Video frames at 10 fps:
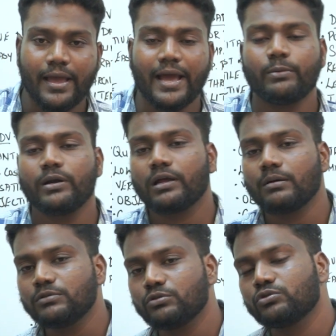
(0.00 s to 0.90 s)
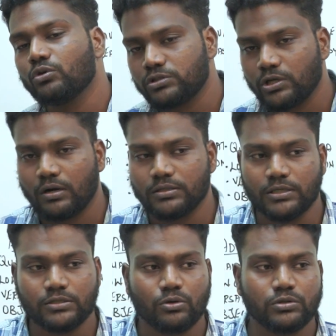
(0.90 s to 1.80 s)
And when it comes to
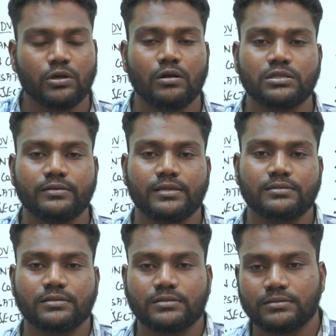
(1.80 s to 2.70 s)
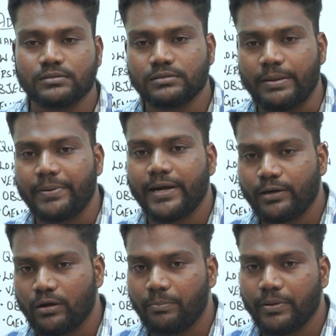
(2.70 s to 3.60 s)
sociology, there is this
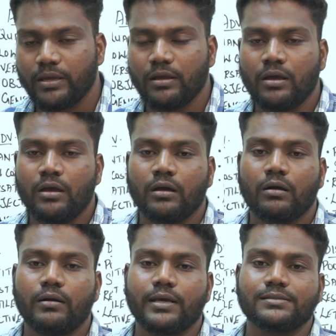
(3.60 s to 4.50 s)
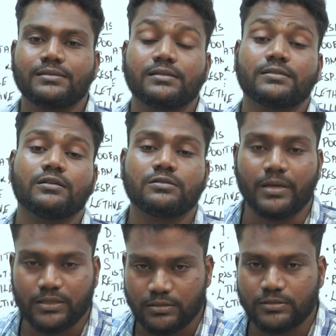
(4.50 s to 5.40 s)
separate topic called as research
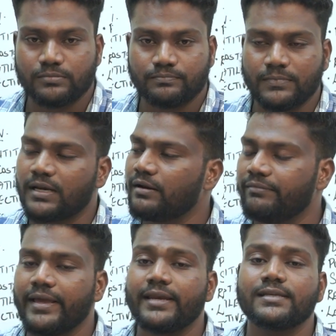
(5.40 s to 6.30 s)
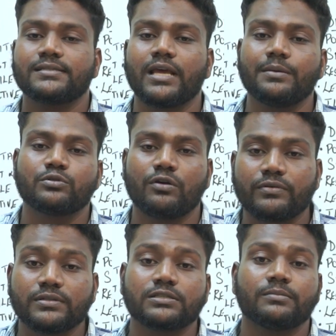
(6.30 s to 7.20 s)
methods. There are various types of
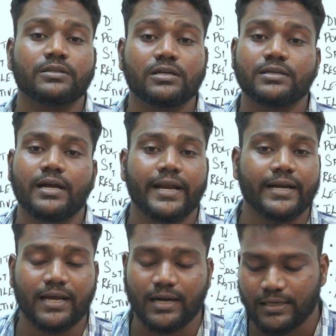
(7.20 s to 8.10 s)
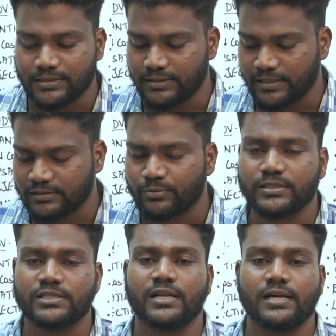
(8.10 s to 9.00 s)
research methods and data collection. There is
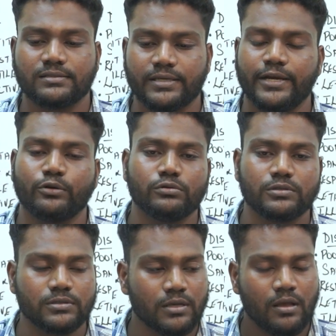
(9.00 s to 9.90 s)
questionnaires, schedules,